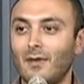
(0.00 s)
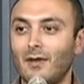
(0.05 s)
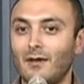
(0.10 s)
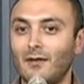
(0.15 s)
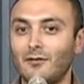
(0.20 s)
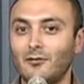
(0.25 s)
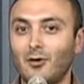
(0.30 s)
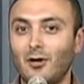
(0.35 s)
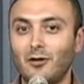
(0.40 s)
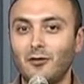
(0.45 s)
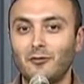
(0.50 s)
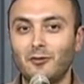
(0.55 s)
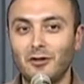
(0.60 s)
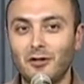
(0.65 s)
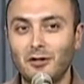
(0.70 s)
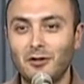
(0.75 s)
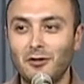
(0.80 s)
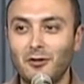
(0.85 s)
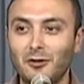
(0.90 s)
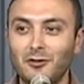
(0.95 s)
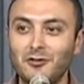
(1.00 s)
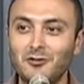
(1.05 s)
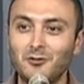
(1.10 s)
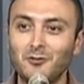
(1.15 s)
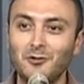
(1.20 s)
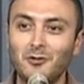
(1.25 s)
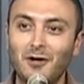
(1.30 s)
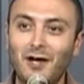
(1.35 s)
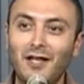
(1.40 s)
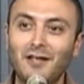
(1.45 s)
So I really encourage you
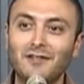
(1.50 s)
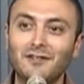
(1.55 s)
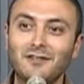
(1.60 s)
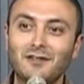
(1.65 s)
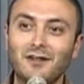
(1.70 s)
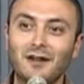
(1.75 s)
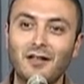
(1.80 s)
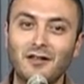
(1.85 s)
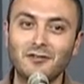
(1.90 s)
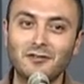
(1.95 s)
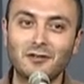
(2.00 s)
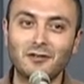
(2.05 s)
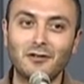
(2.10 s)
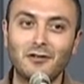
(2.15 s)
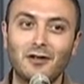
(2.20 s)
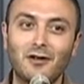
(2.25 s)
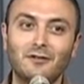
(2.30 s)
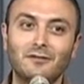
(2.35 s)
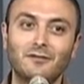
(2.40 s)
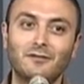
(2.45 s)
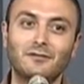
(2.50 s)
when you answer in love.